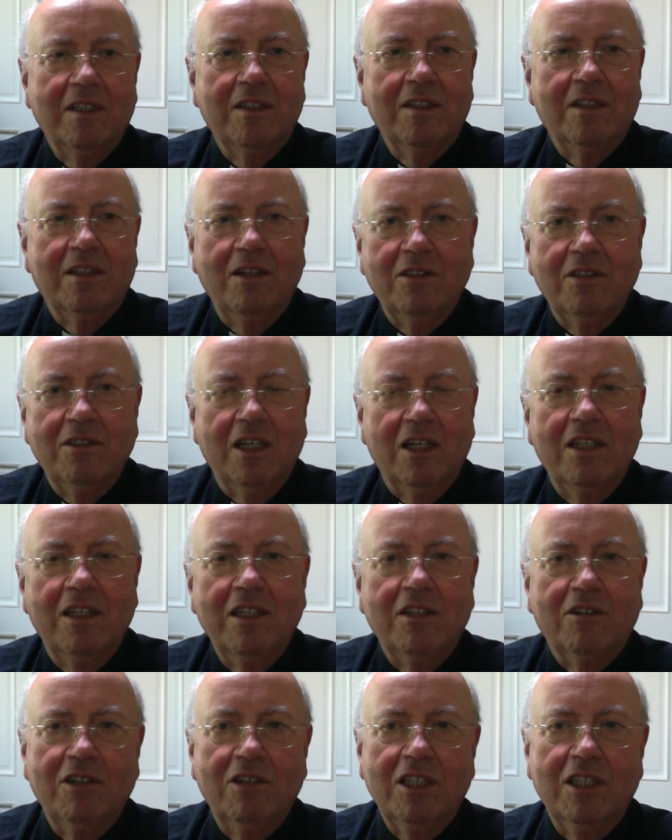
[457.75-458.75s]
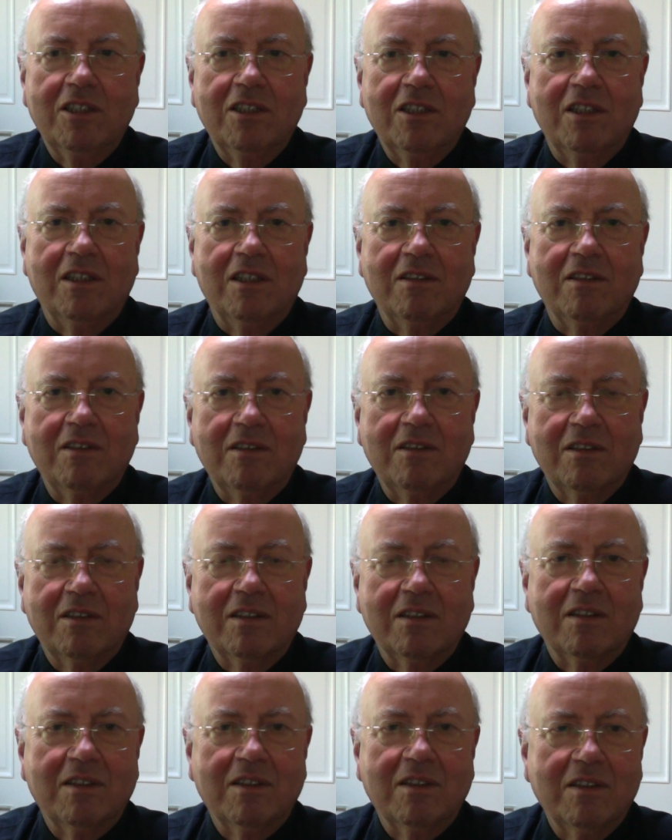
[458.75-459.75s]
Those early Christians,
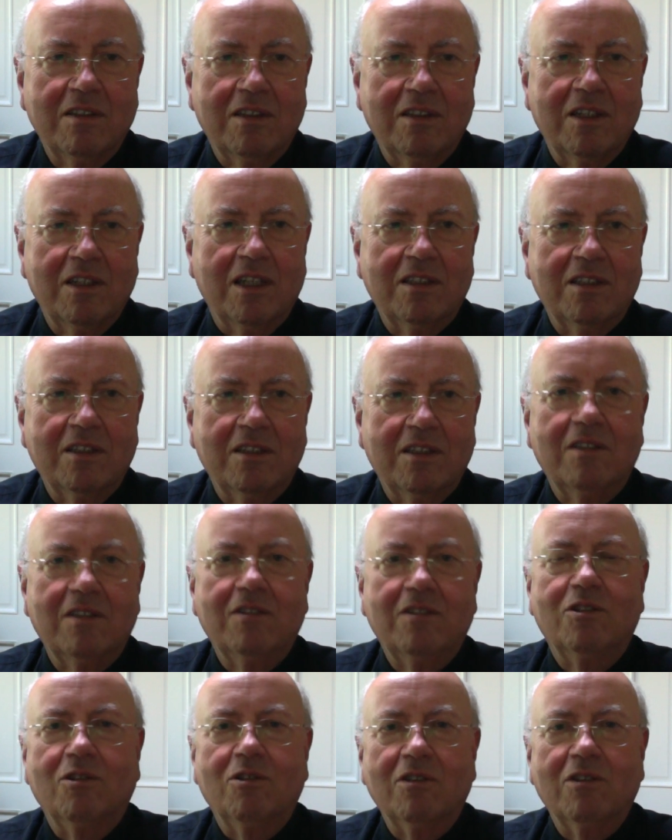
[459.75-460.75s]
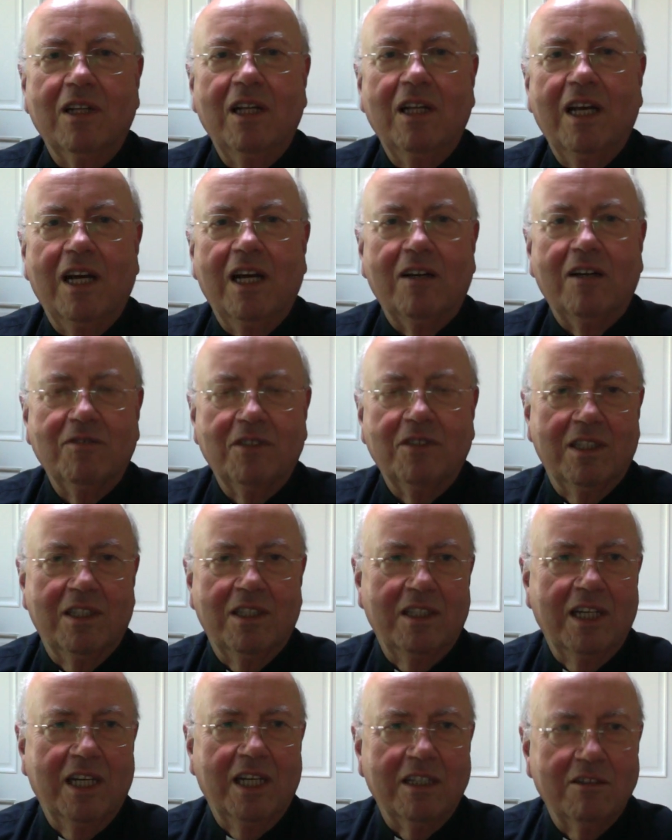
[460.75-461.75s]
just shortly after
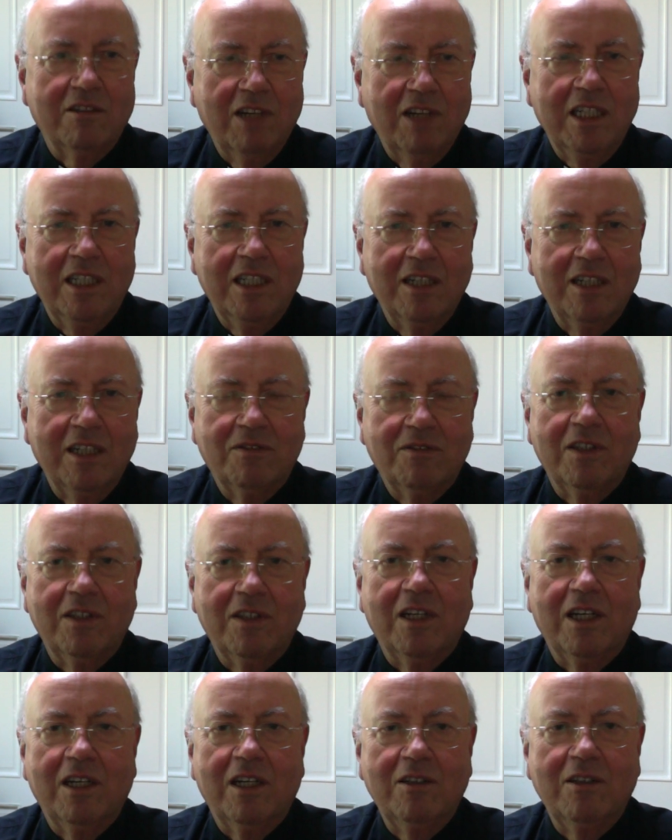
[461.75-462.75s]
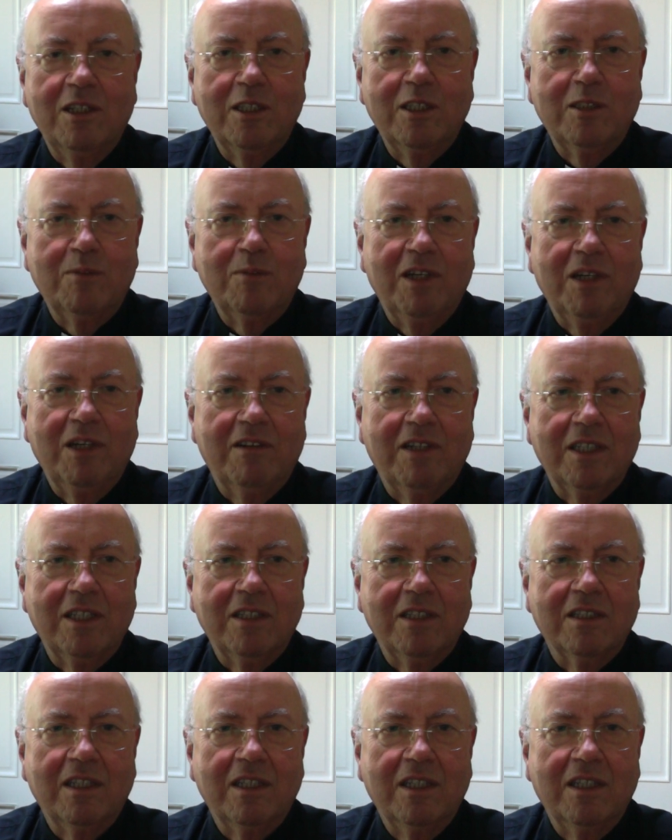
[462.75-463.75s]
that great gift of the Holy Spirit,
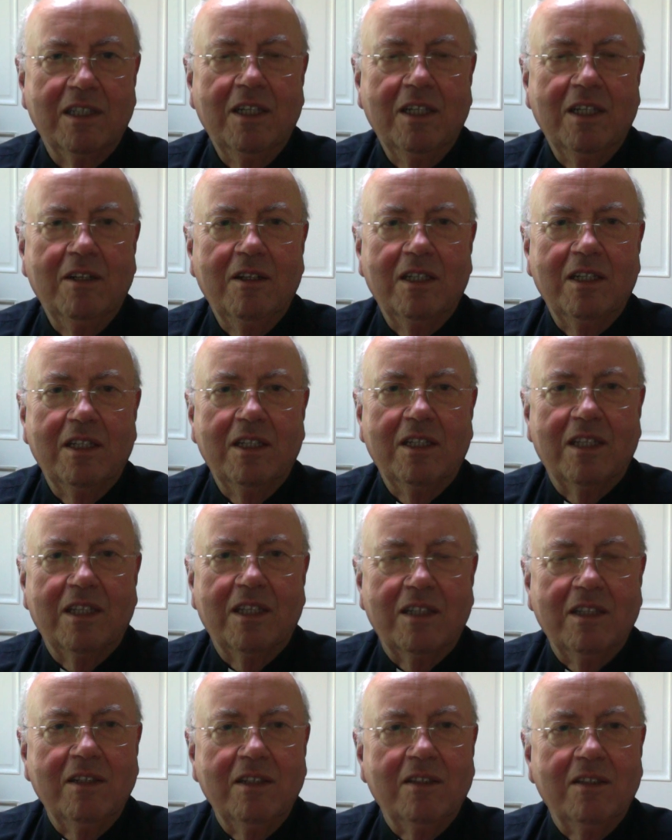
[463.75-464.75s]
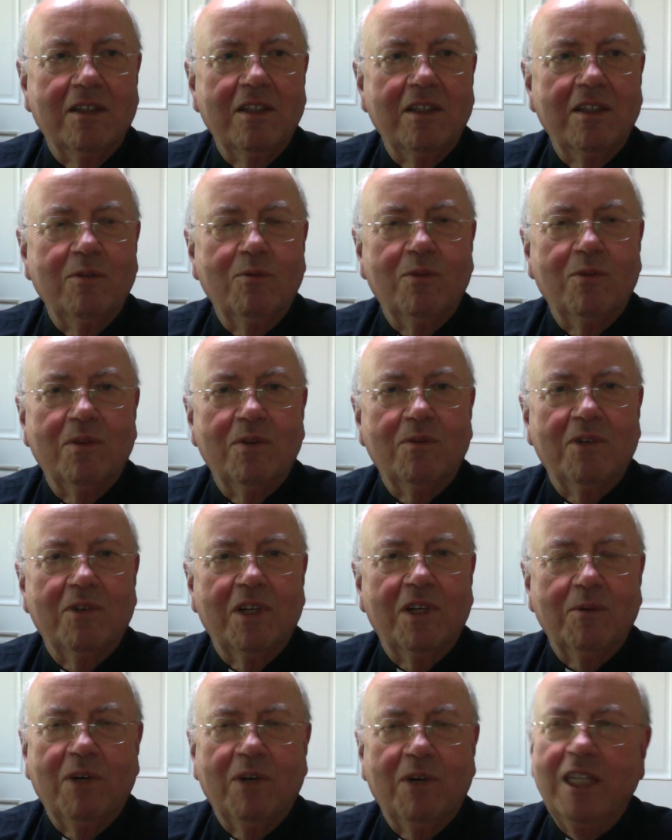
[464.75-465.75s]
I think the
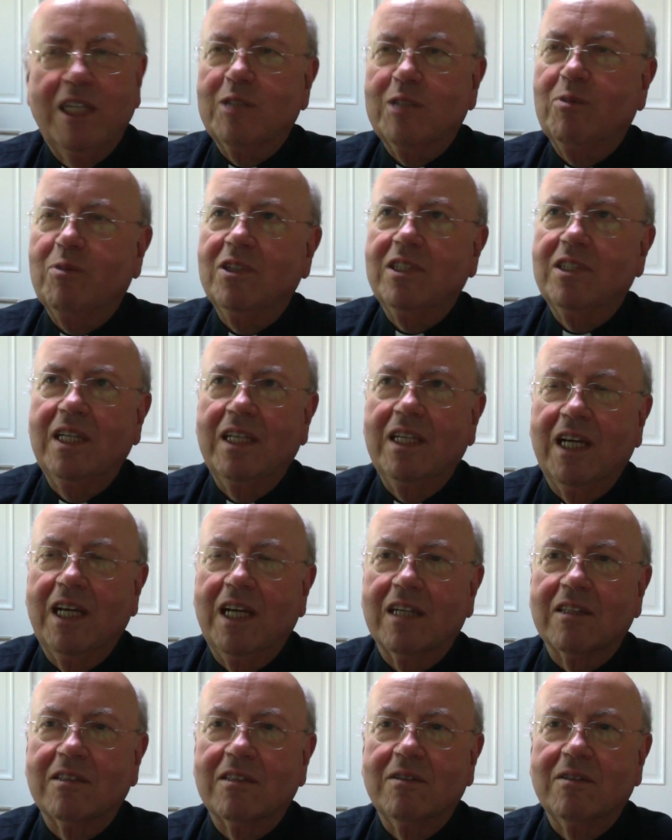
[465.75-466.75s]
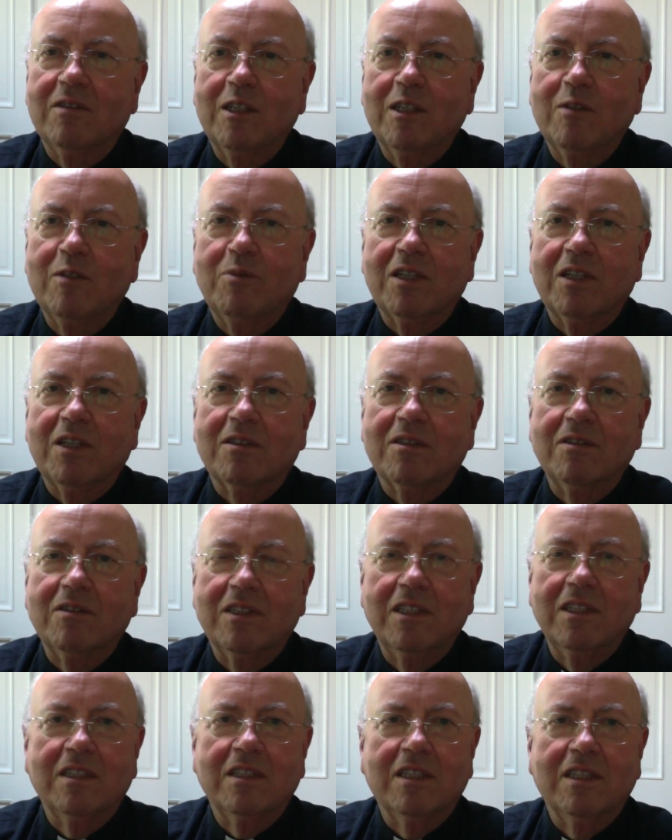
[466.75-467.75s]
way it's put in the Acts of the
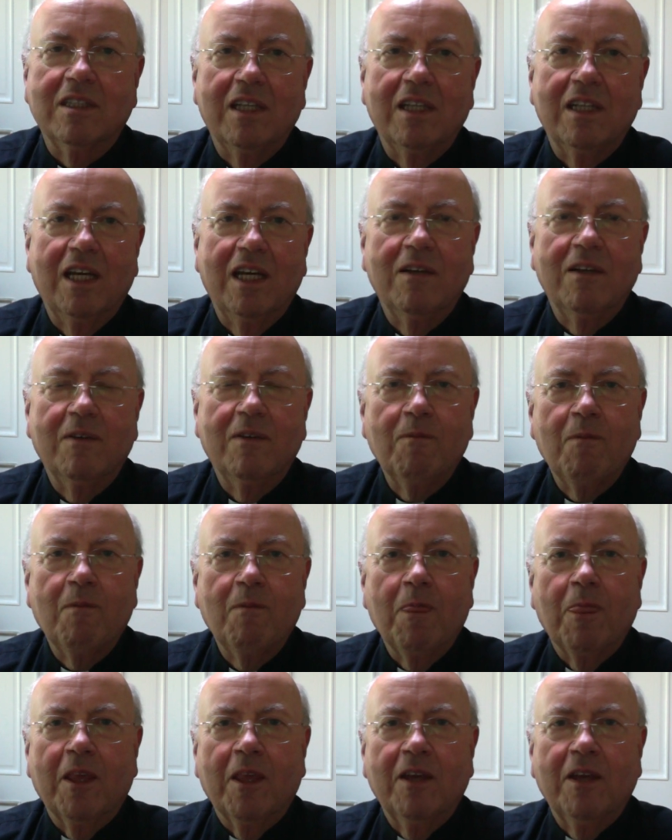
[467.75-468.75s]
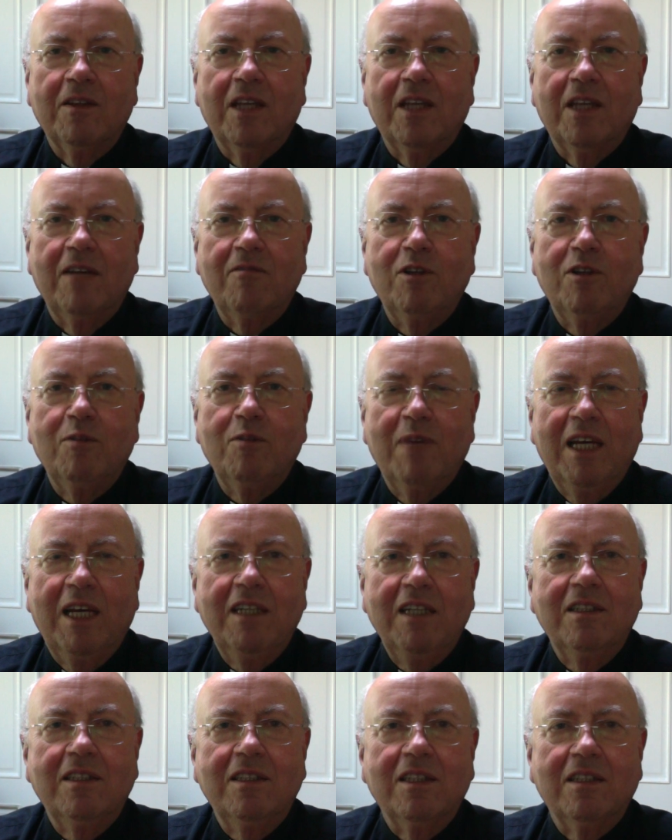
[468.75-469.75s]
Apostles is that they
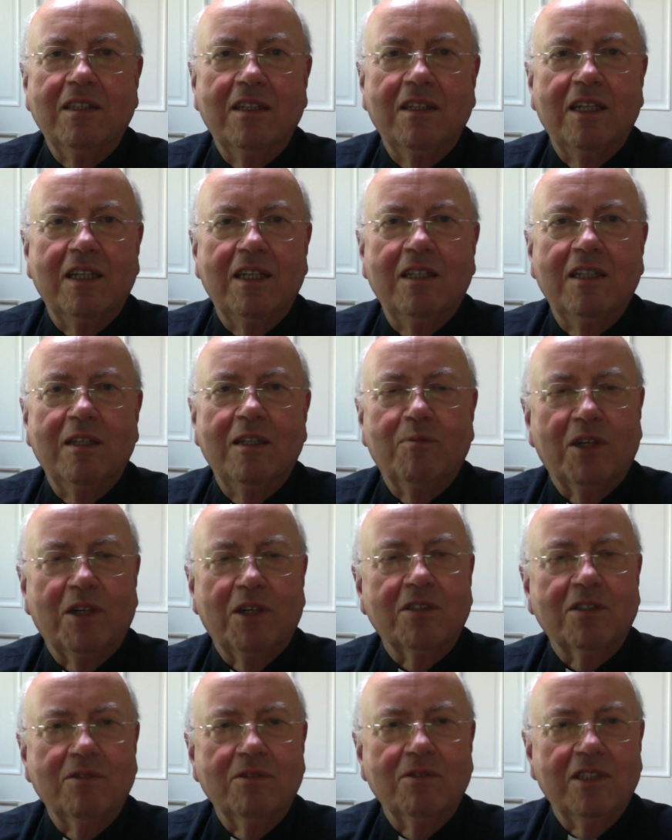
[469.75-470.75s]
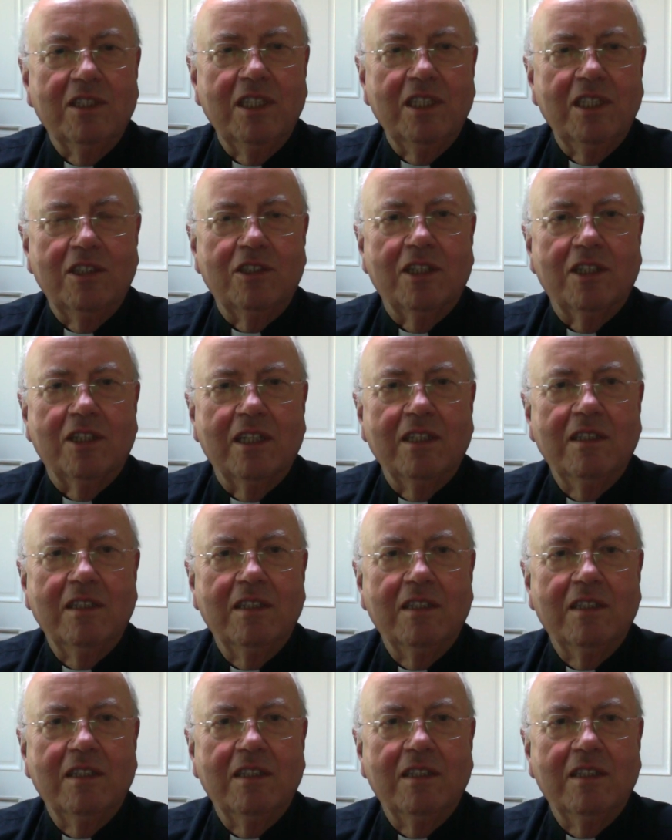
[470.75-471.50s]
remained in the Apostles' teaching,